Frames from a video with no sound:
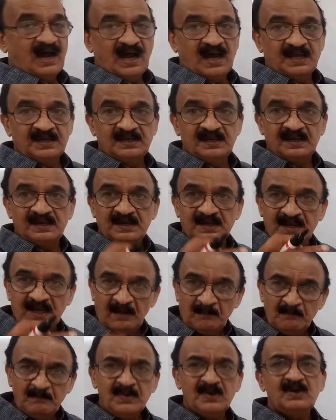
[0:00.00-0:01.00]
and the
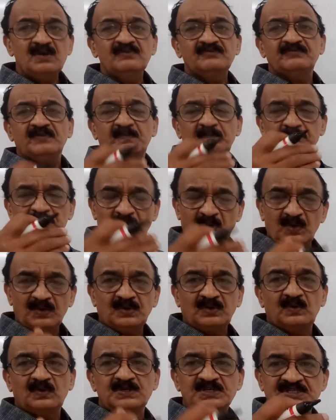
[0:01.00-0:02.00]
number of
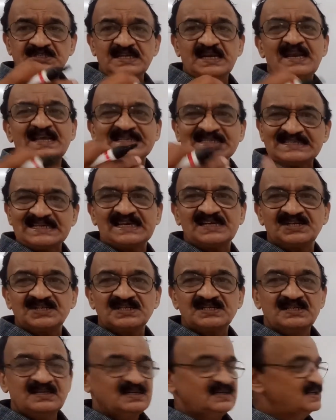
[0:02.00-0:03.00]
protons in a set.
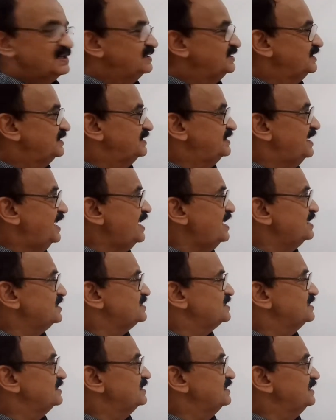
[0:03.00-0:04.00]

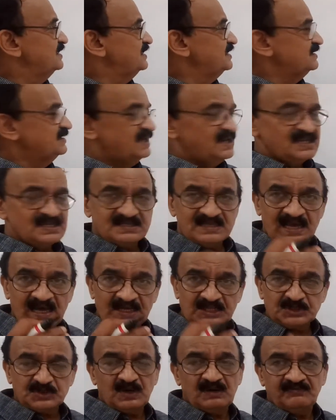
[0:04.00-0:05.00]
That is the
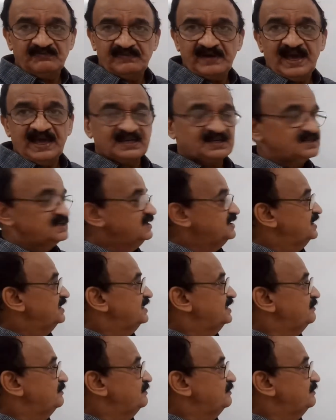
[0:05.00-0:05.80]
actual fact